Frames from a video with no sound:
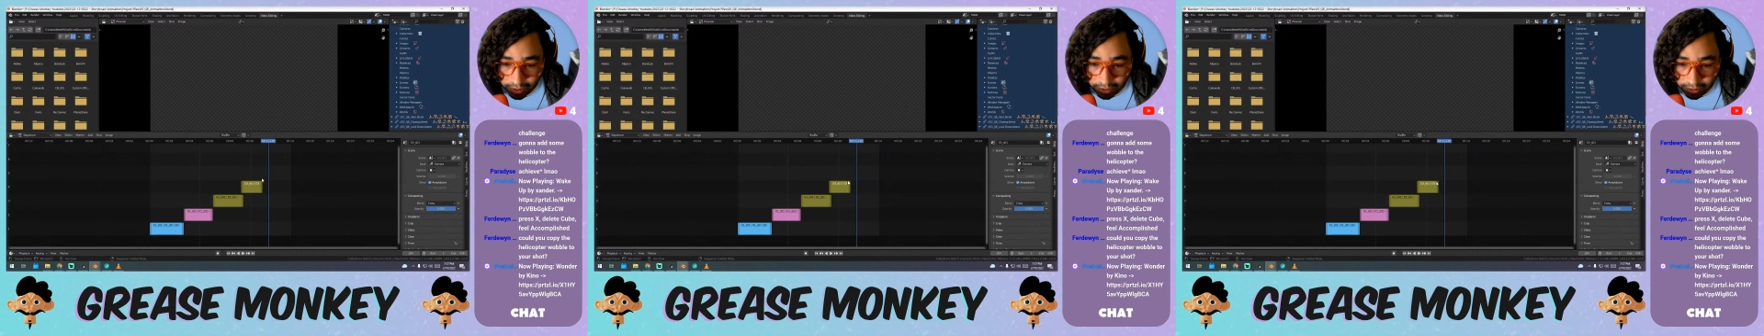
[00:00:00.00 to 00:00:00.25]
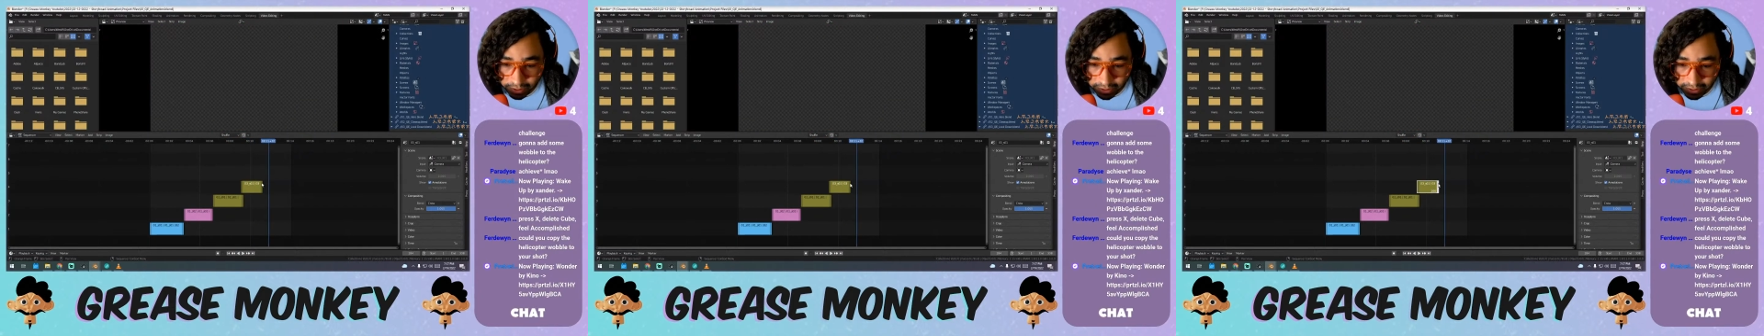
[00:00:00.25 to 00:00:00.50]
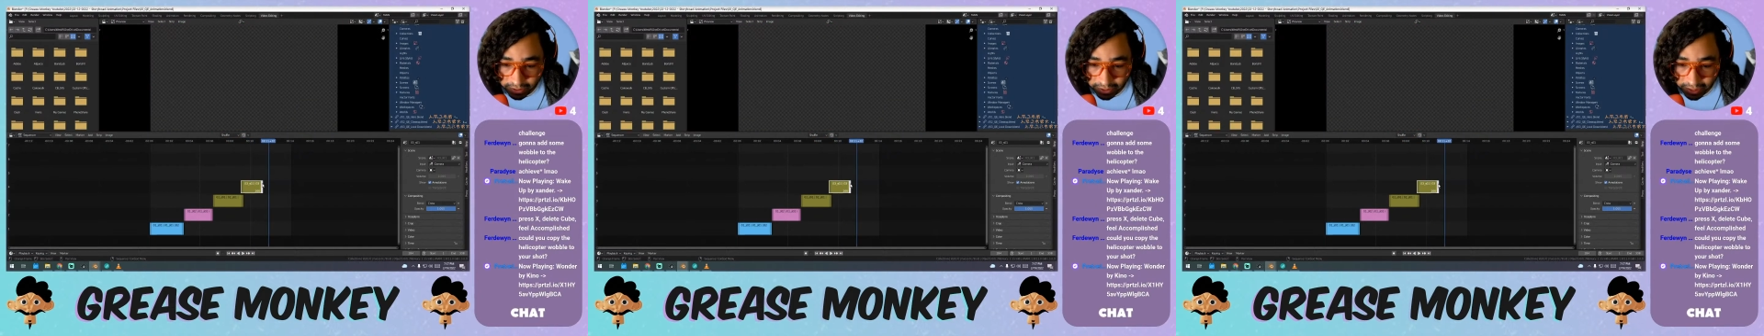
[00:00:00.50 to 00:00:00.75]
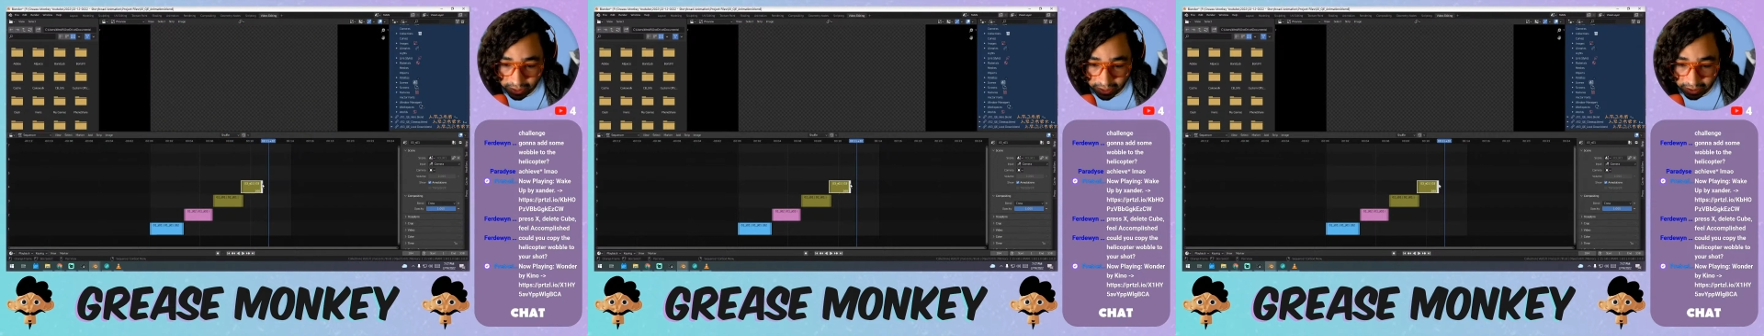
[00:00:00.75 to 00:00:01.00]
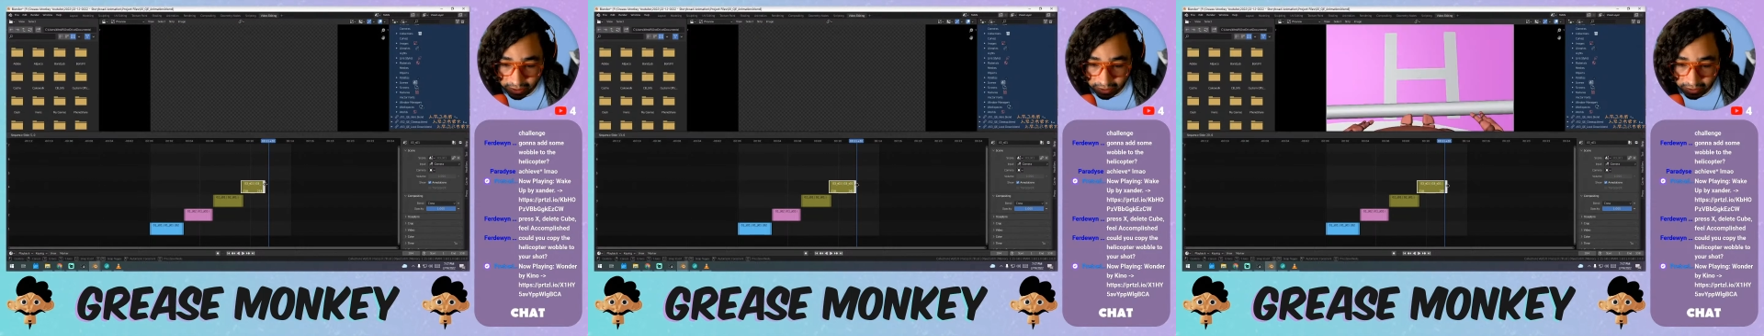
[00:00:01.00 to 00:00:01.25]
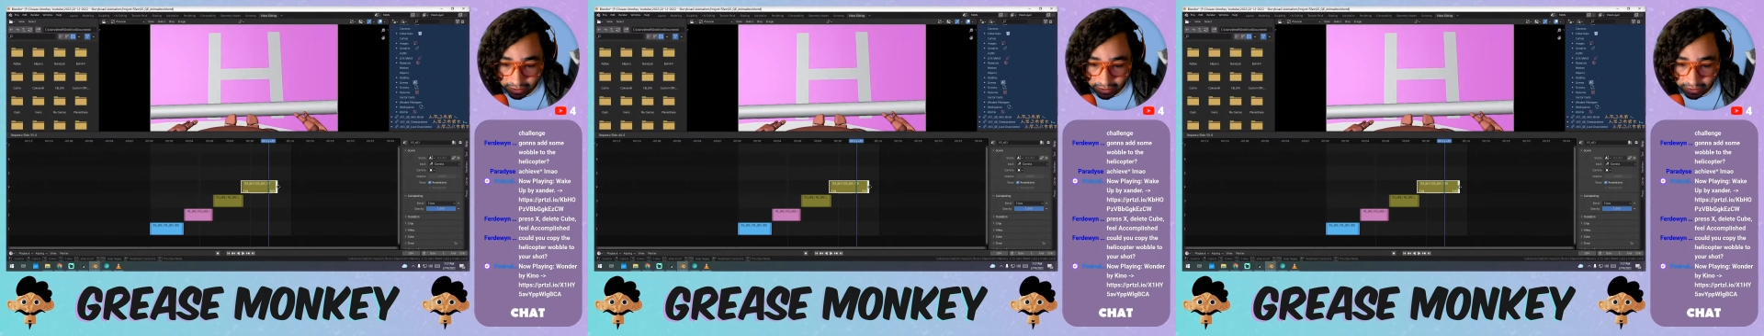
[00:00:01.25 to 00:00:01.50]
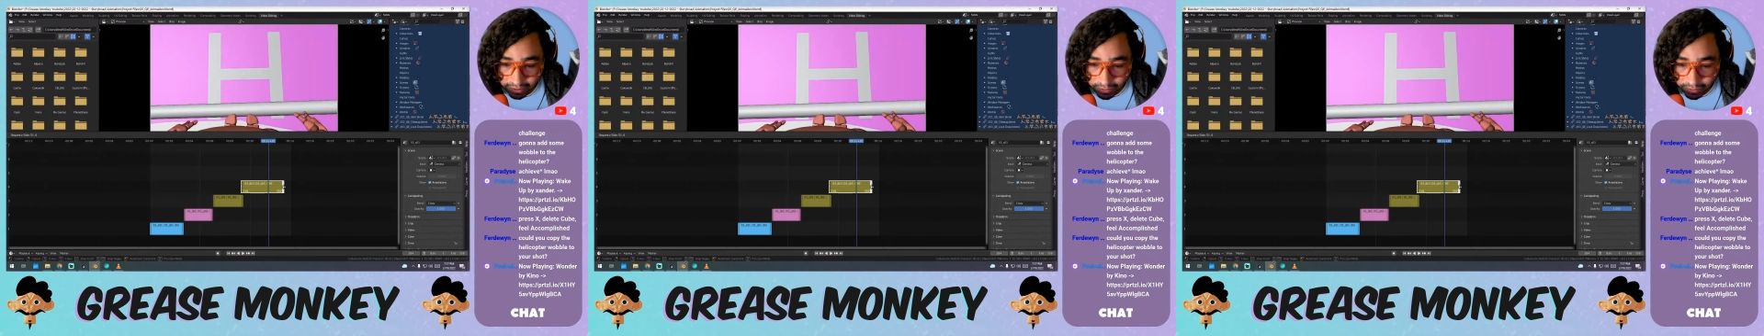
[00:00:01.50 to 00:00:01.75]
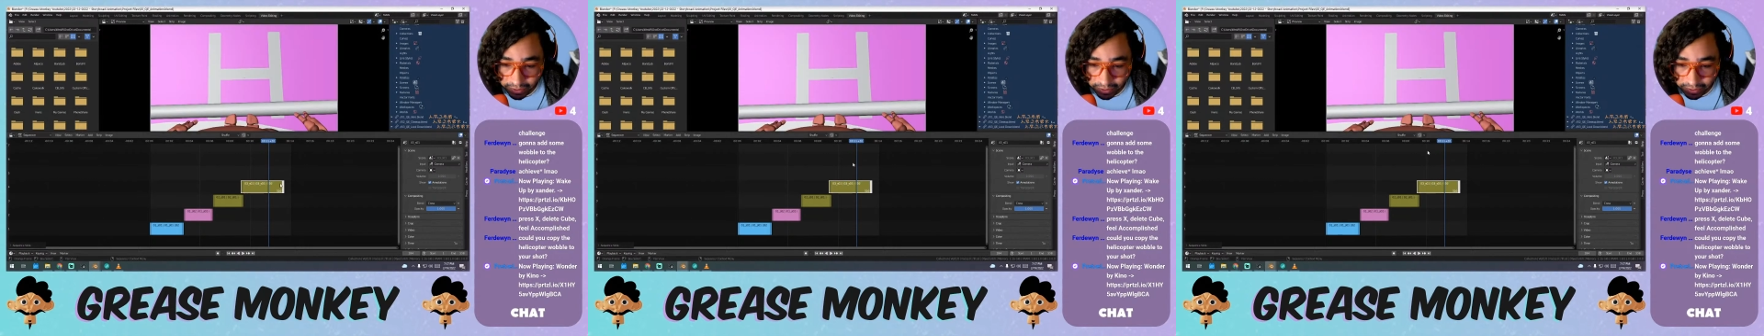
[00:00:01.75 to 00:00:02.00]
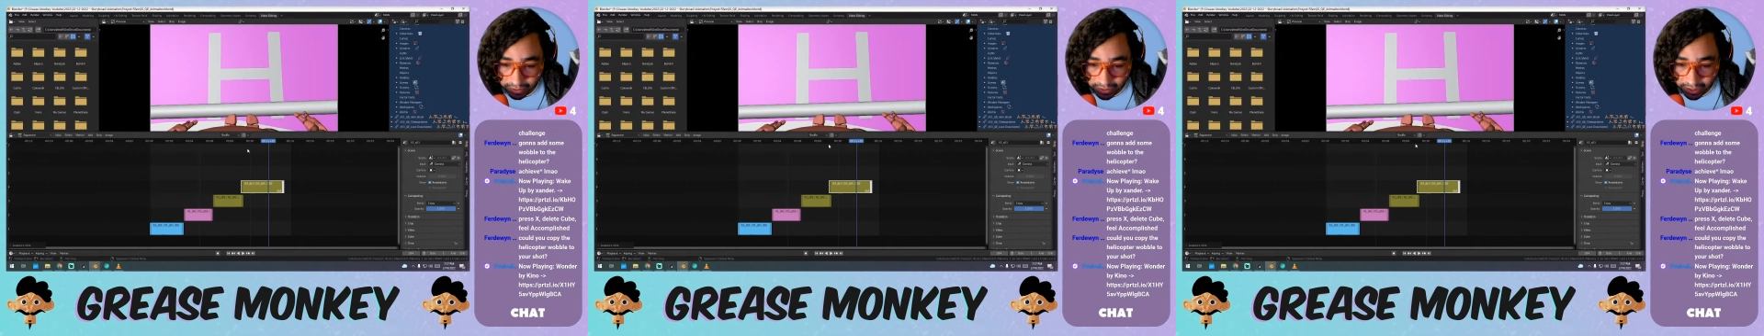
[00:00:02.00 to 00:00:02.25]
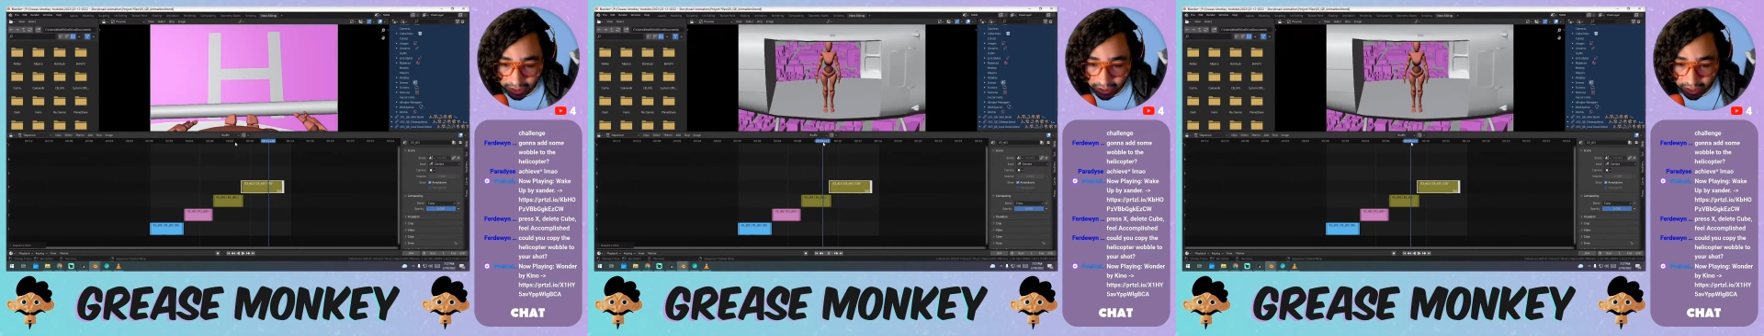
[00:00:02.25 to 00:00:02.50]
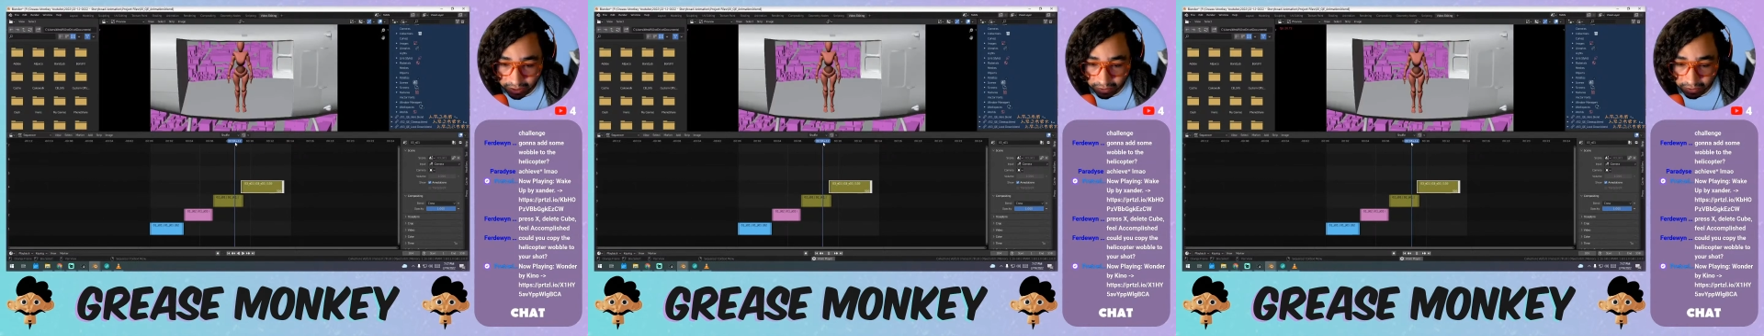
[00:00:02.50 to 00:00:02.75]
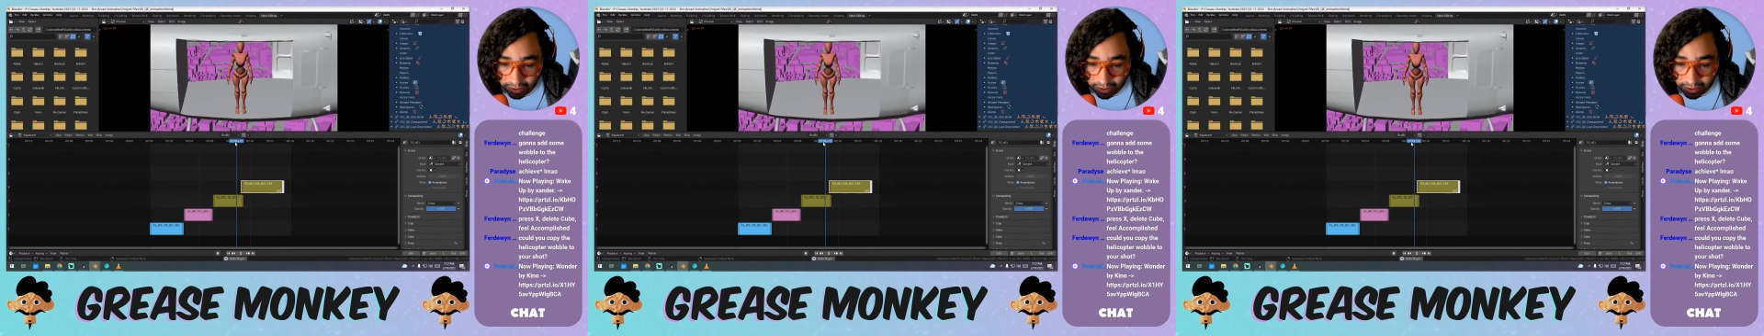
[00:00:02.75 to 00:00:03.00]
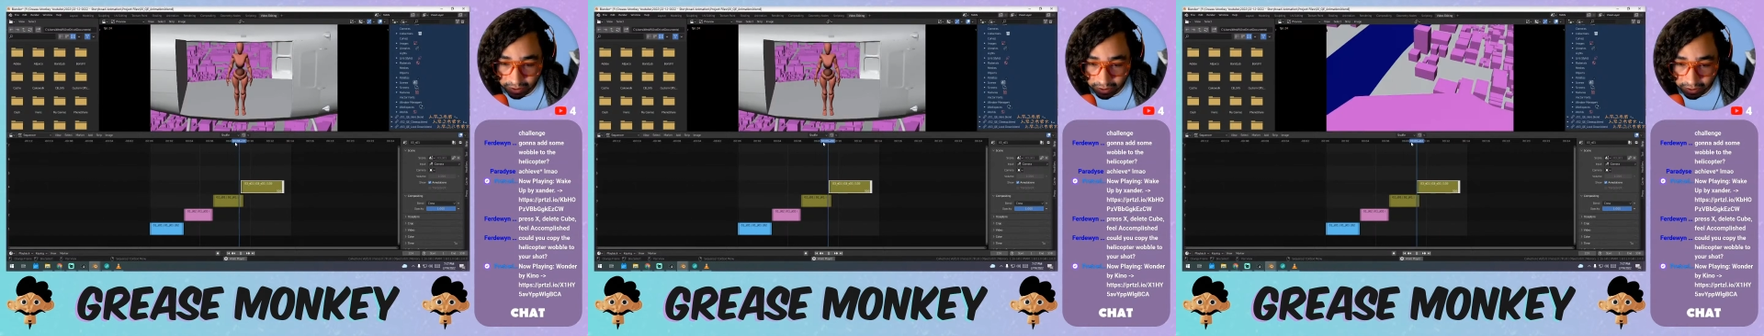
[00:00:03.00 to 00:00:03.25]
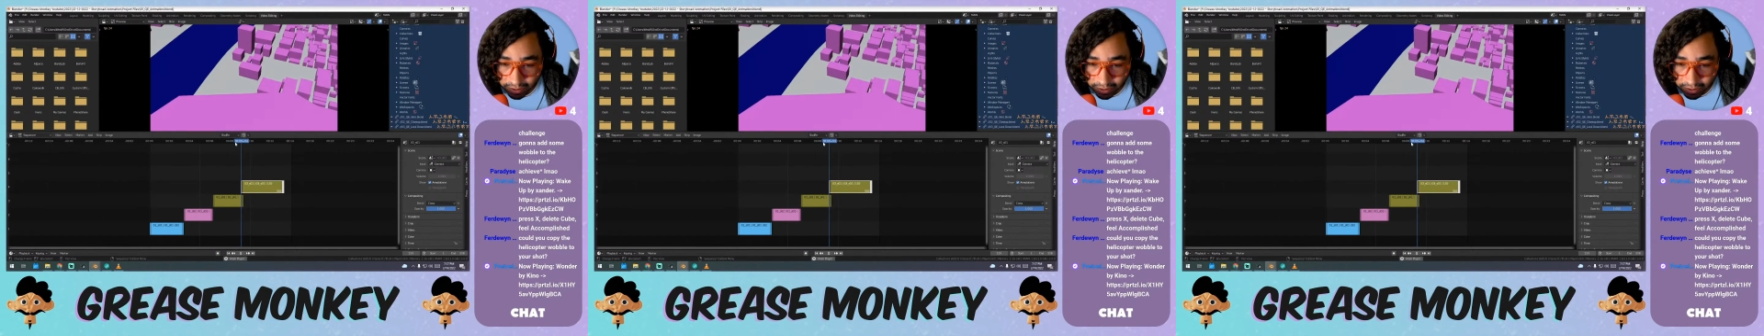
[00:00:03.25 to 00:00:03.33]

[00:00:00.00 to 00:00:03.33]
Let's extend it so we sit on that a little longer.